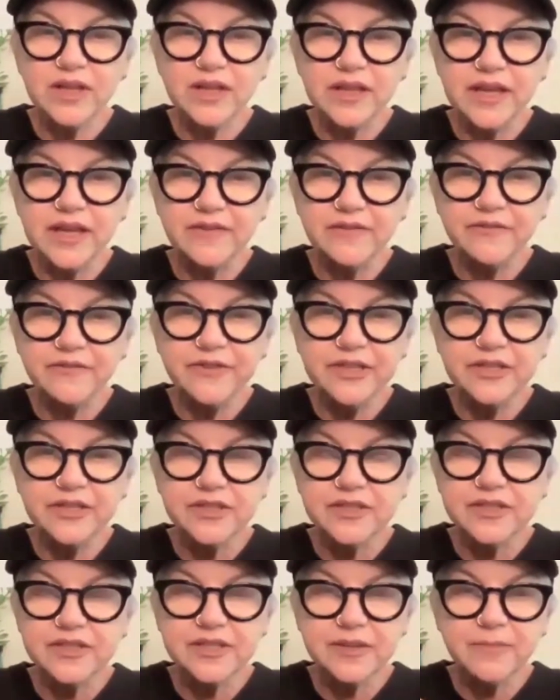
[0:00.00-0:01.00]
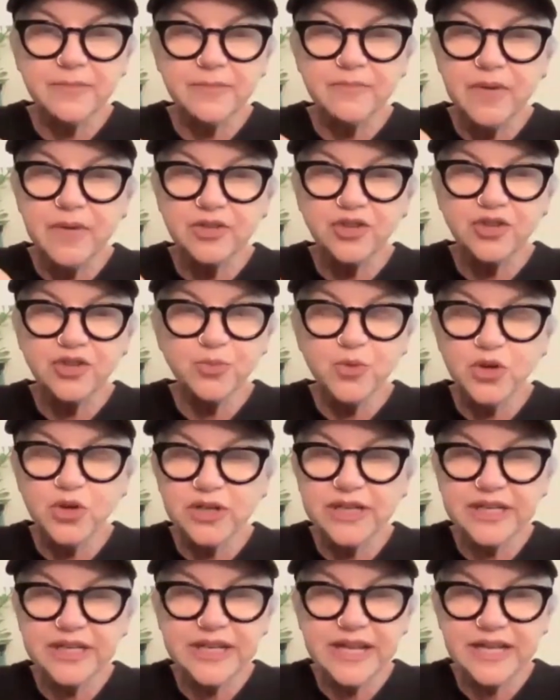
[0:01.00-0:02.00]
it feels much more
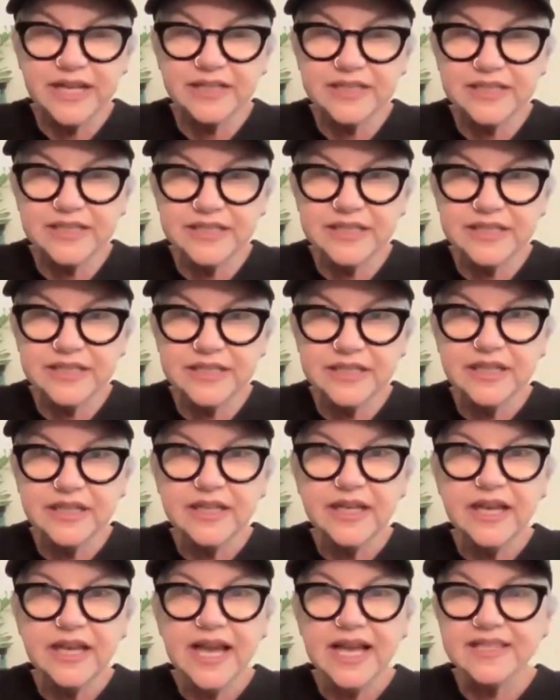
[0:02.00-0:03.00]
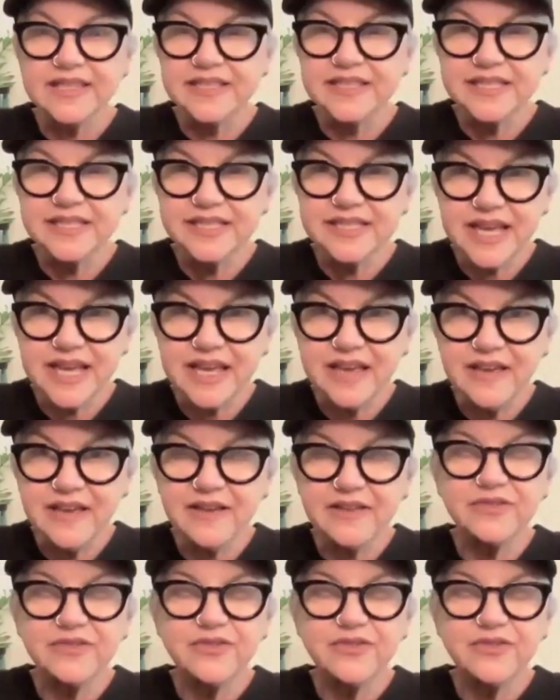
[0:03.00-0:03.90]
connected and safe,